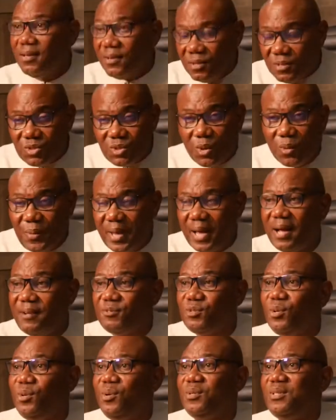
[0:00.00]
So we
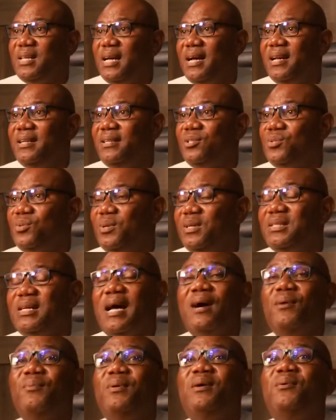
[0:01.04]
have to look down into it.
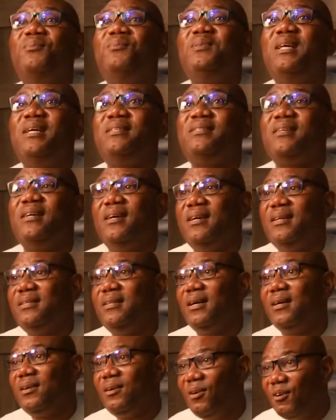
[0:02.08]
And we need
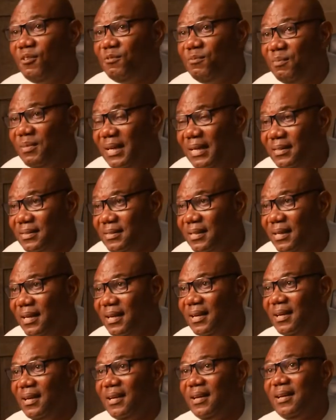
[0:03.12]
the government,
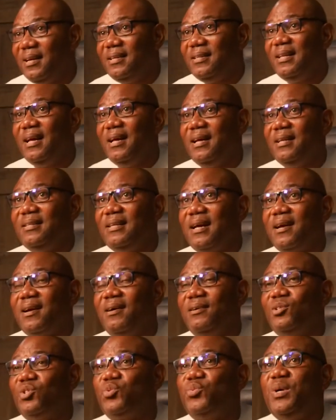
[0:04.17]
the
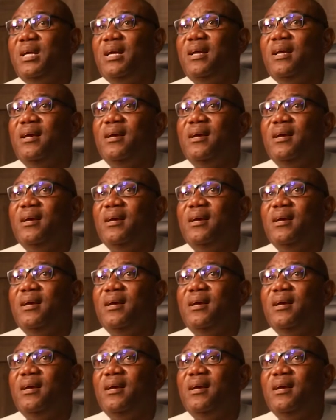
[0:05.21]
country,